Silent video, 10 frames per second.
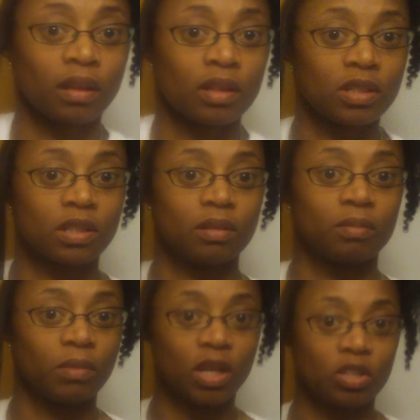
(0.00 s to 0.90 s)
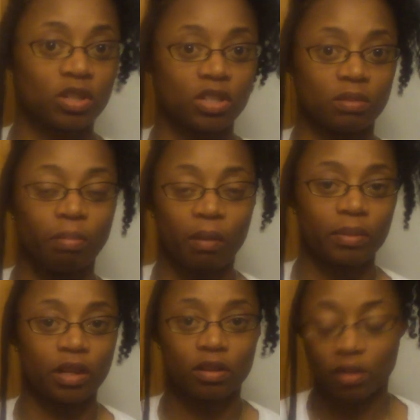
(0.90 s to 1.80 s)
and just and you could just
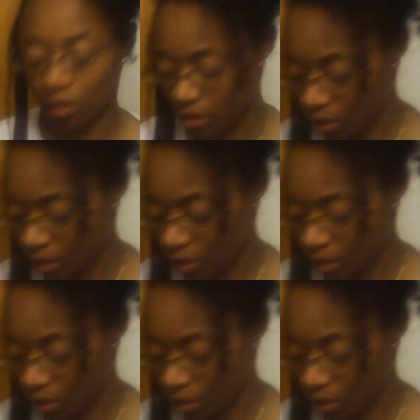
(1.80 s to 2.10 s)
bump it under.